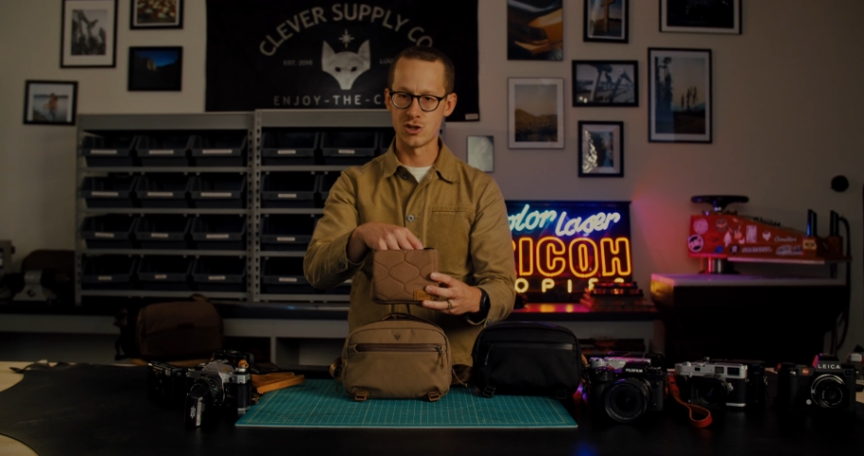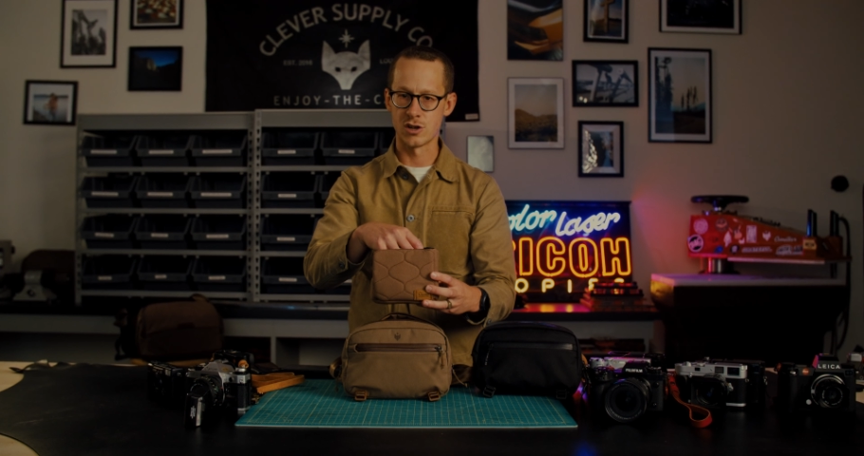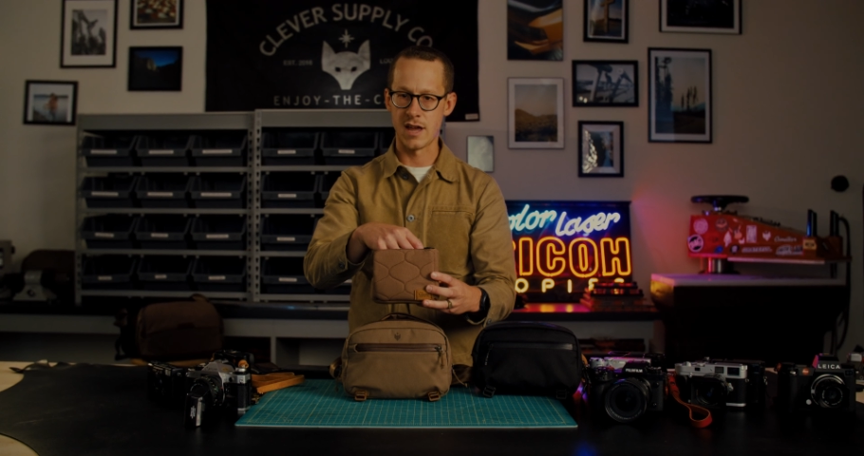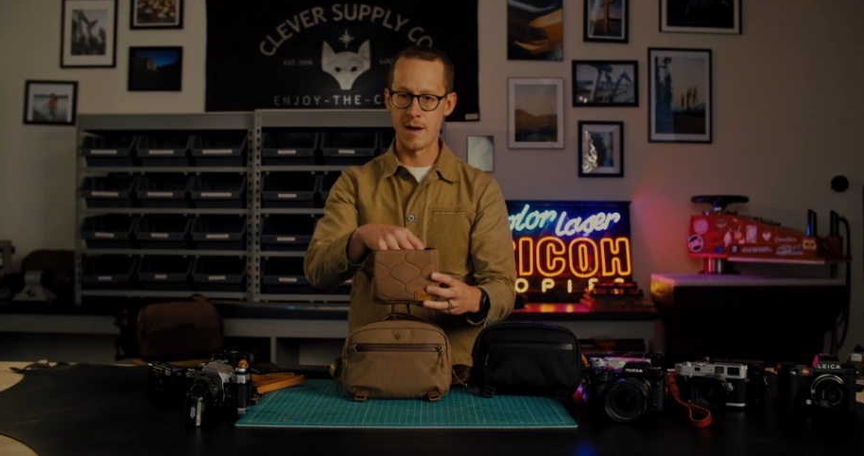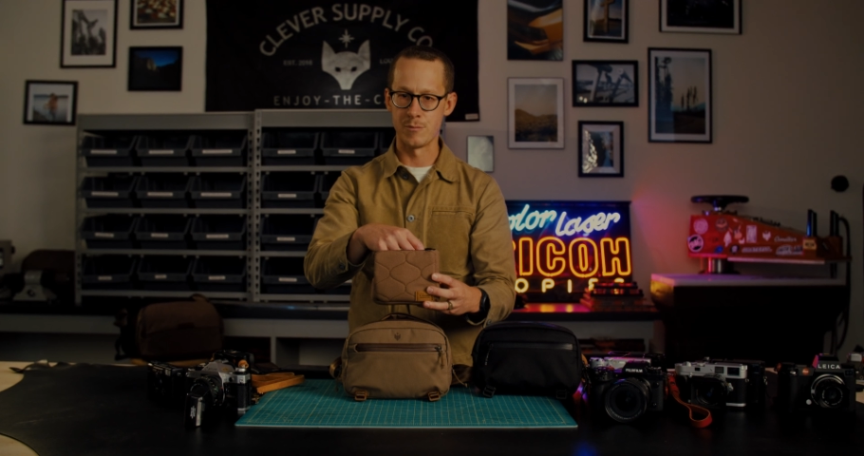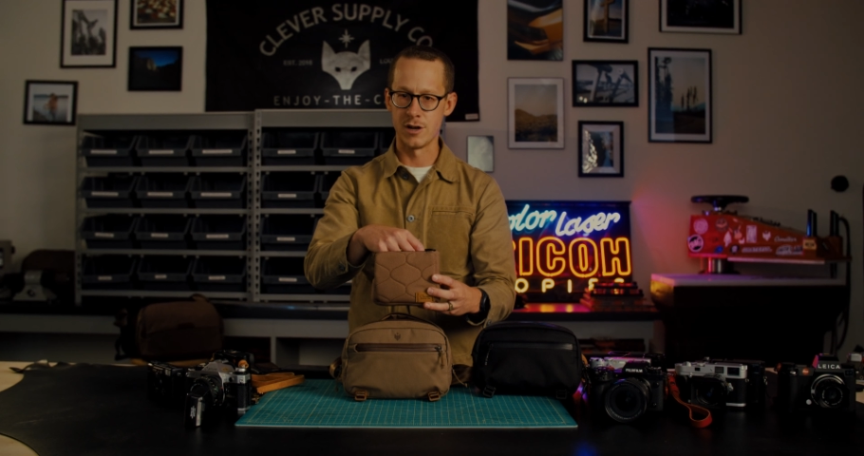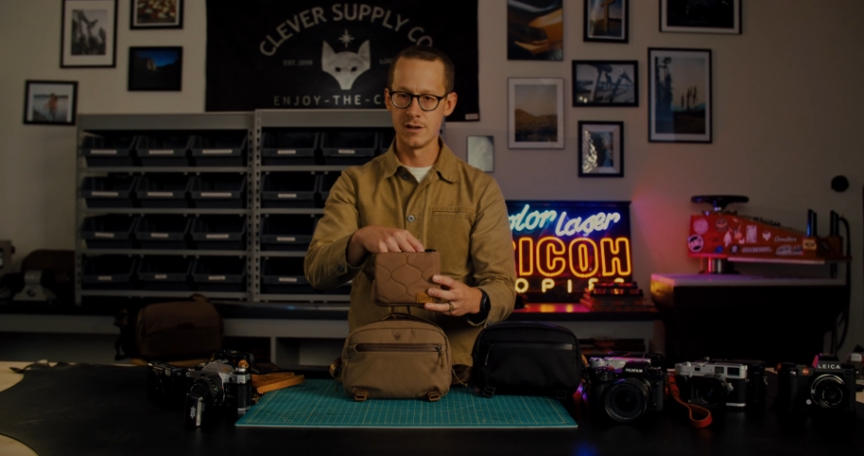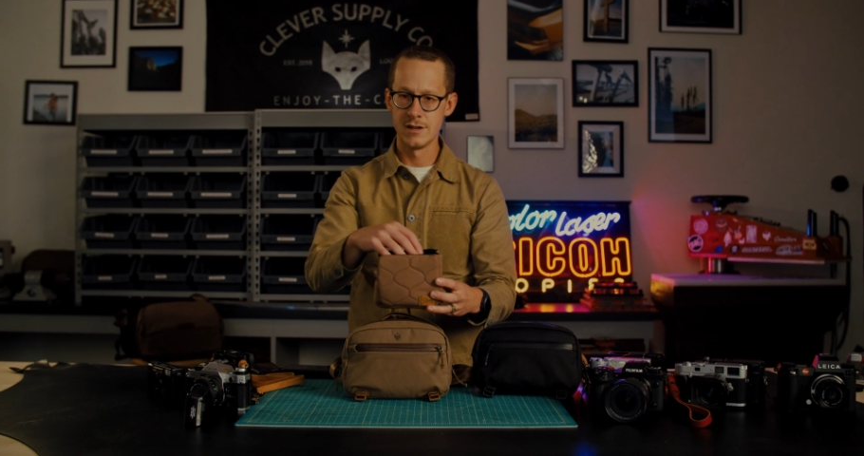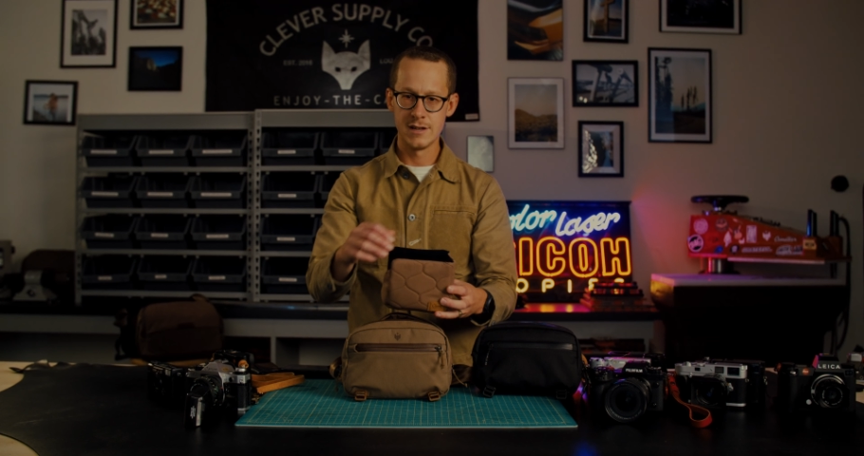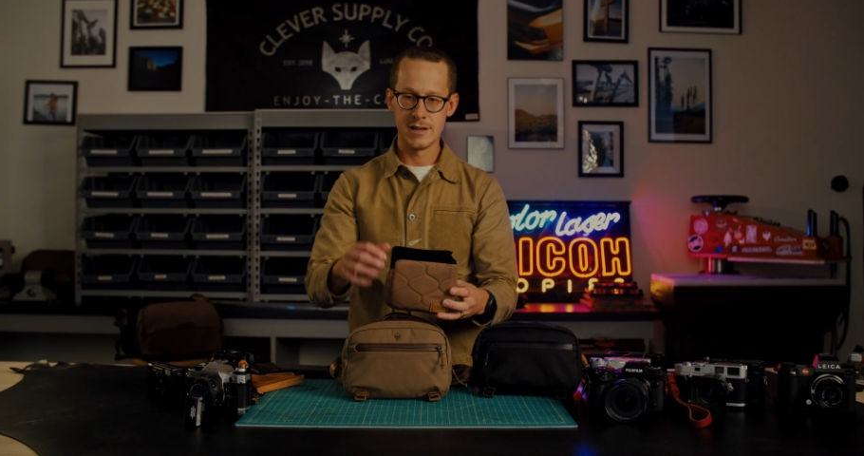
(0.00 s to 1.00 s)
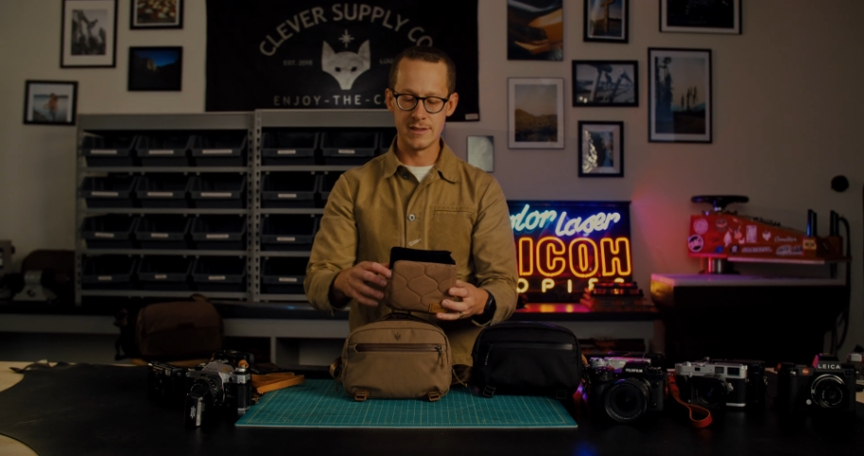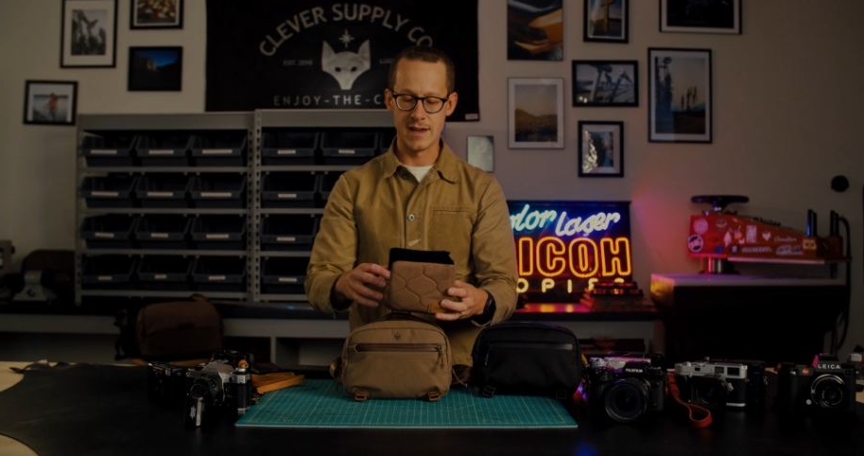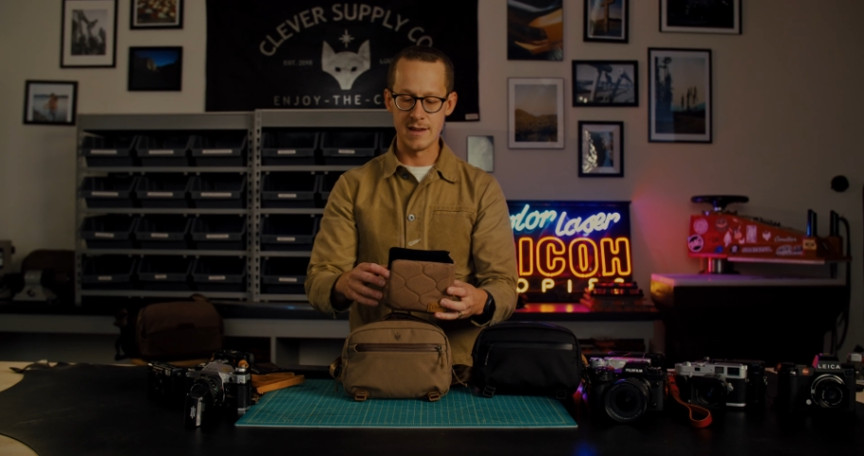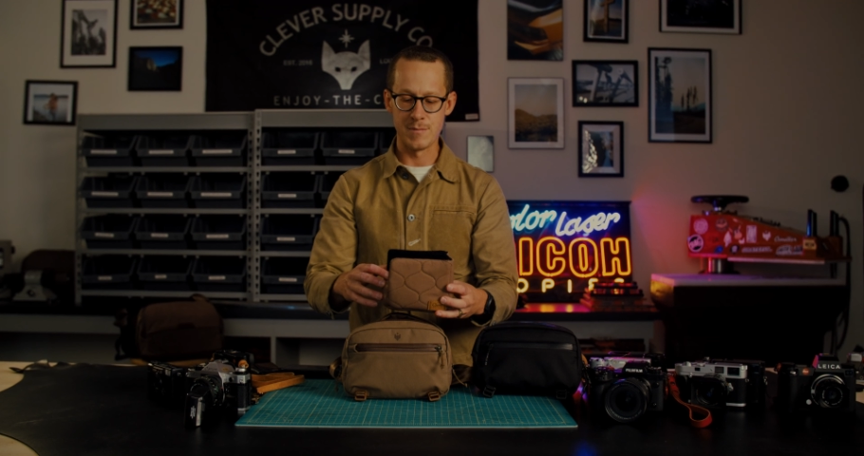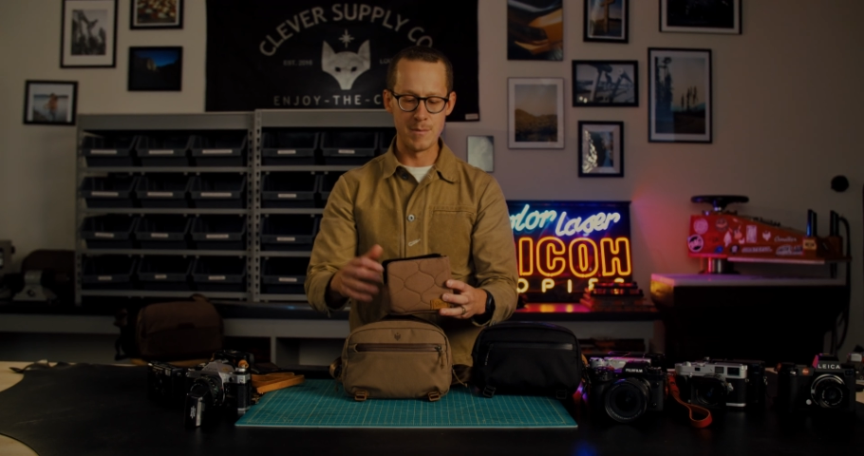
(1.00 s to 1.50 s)
your camera,
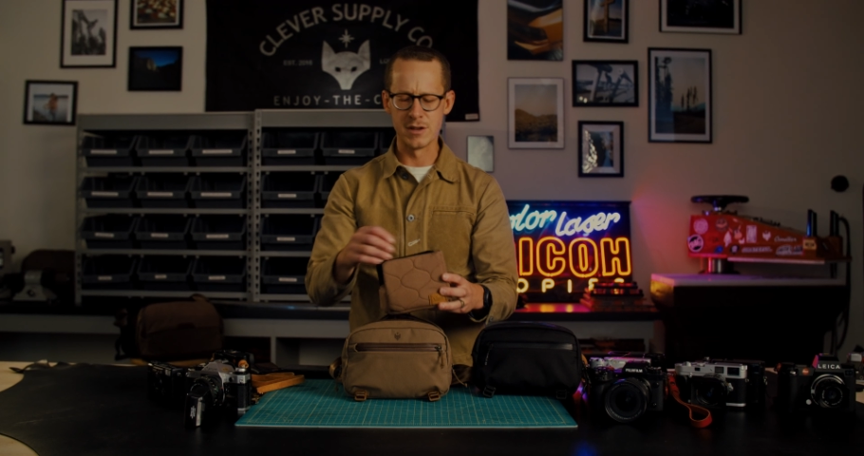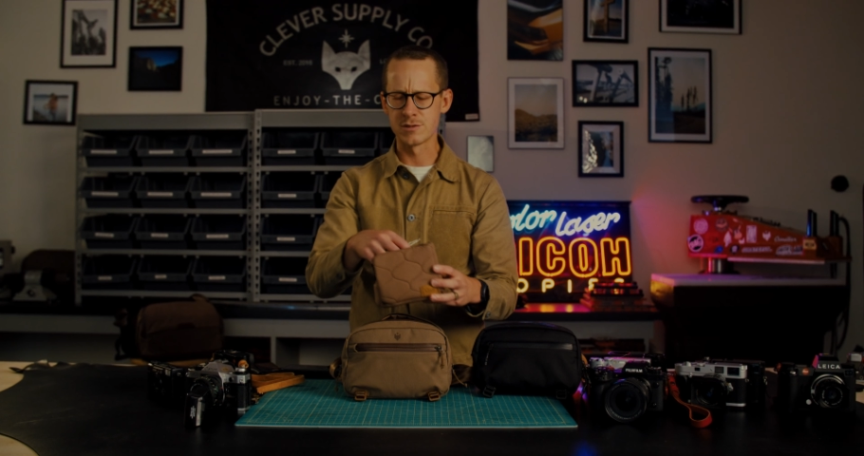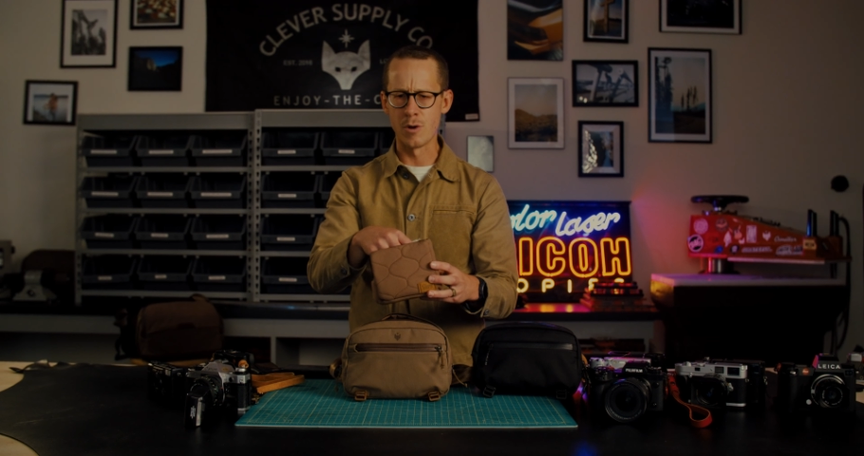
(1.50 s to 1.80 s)
that may be a